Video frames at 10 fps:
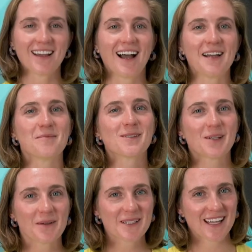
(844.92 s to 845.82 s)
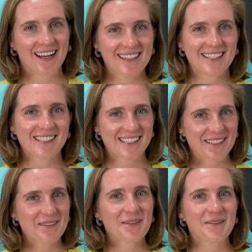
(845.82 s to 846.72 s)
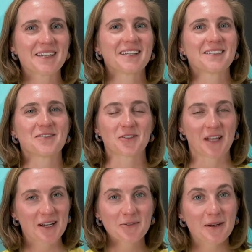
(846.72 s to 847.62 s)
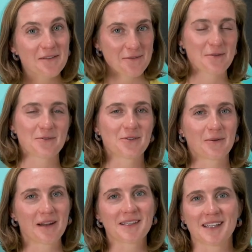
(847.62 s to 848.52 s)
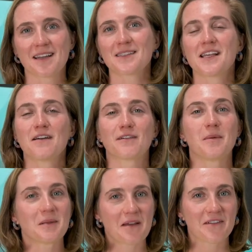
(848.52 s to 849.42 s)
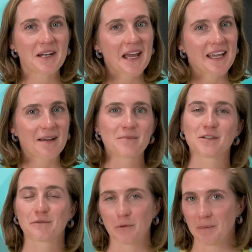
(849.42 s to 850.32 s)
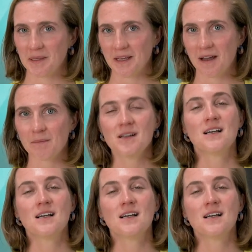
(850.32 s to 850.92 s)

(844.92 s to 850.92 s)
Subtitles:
I am so excited to see you the weekend of July 24th through 26th from 11 a.m. to 4 p.m.